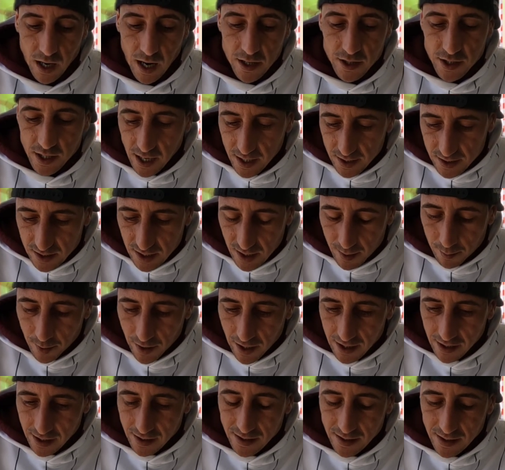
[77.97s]
As you guys see, I'm
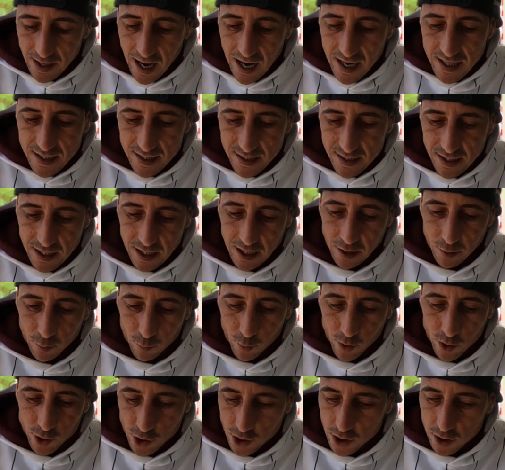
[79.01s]
playing an SC,
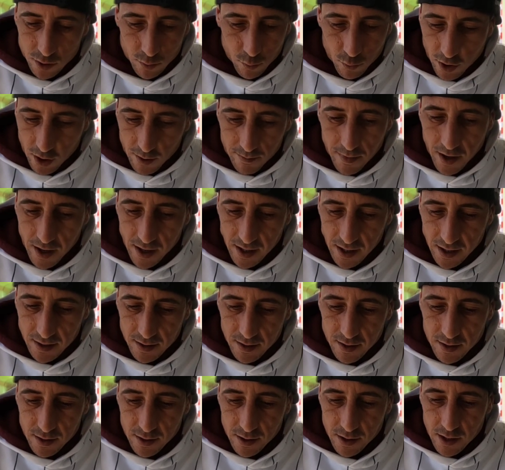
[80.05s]
which is real money,
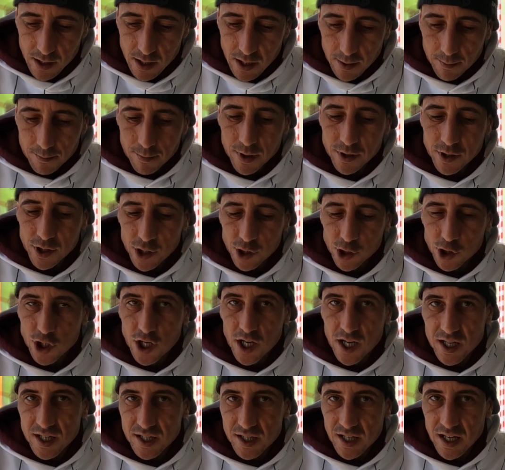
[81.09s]
but the
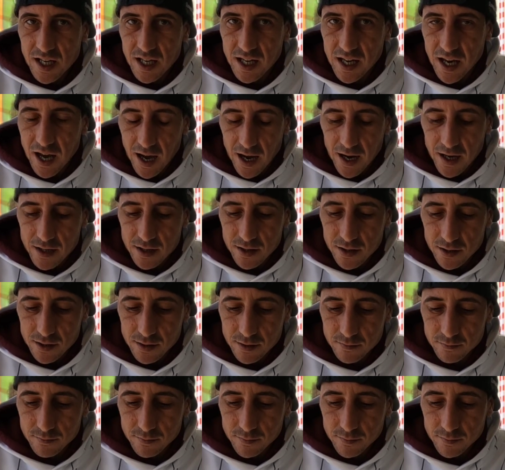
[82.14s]
GC guys